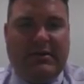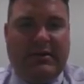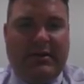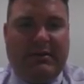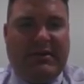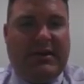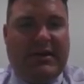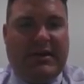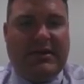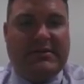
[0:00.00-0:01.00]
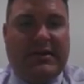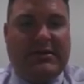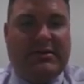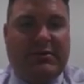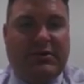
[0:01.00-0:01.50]
the limit as
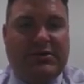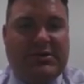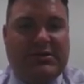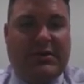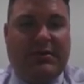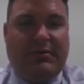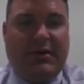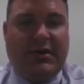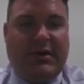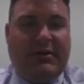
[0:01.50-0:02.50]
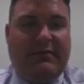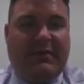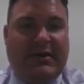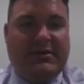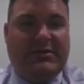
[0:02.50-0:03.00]
x approaches 3 of
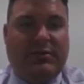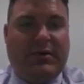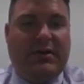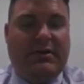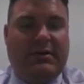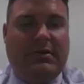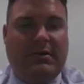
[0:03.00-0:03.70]
x squared